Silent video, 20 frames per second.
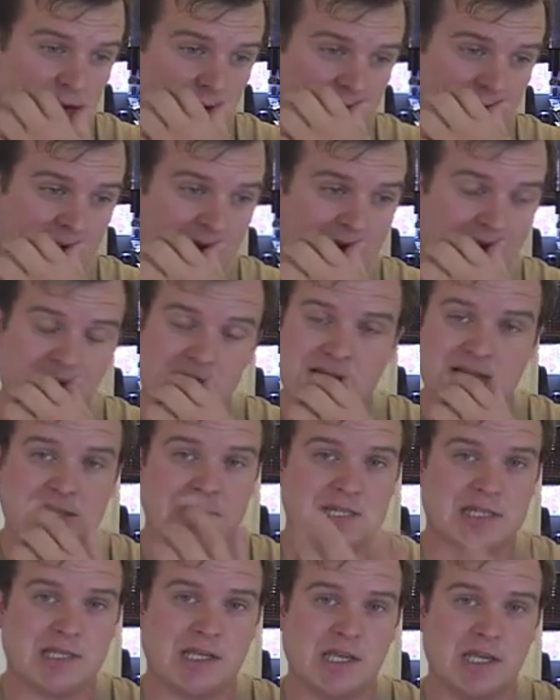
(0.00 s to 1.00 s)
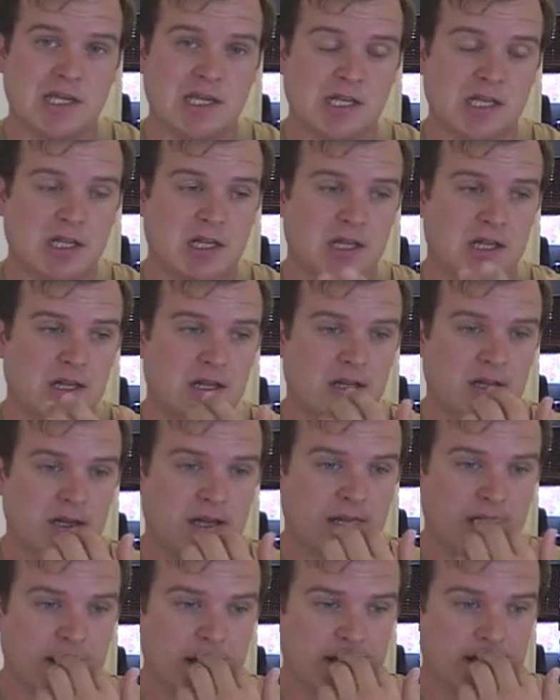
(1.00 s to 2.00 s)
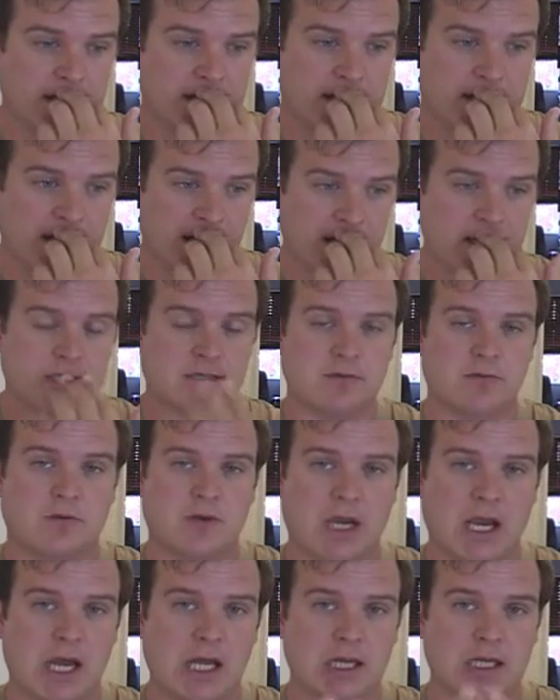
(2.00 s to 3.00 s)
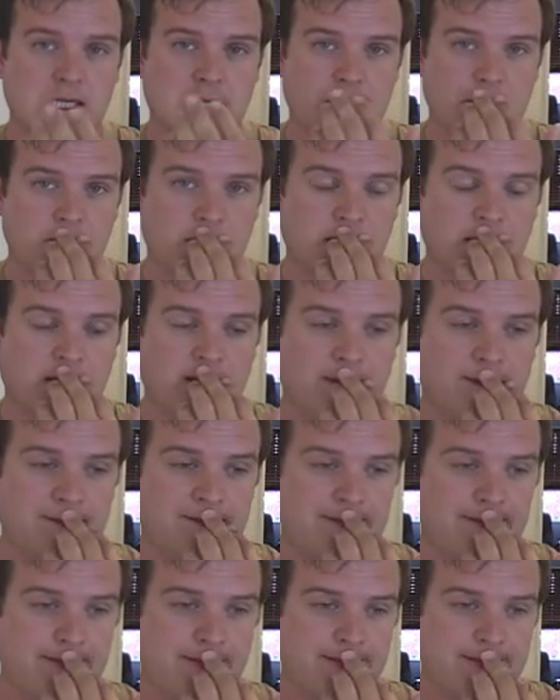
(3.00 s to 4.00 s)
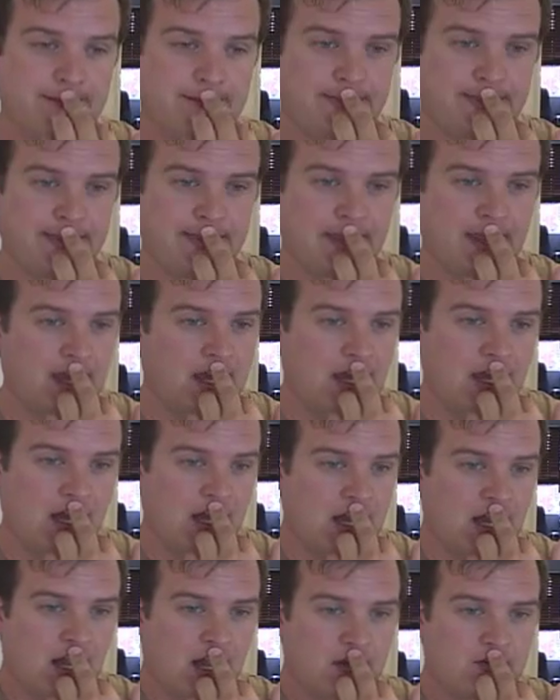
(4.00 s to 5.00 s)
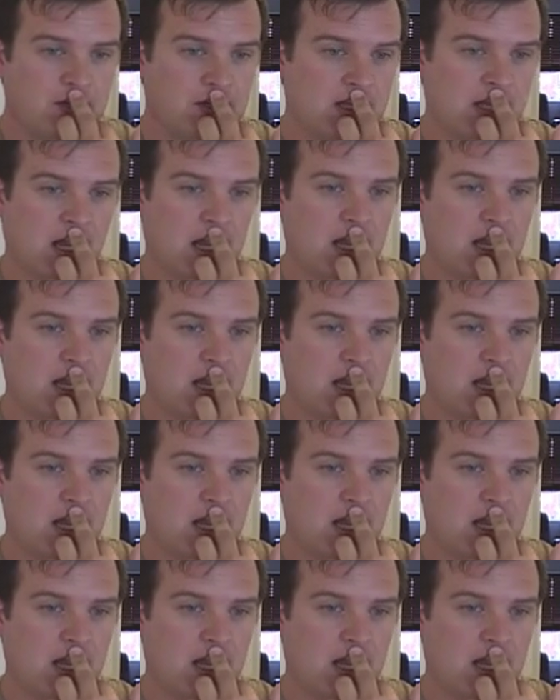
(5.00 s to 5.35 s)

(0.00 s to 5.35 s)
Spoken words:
I hate to say that that's a reality, but I'm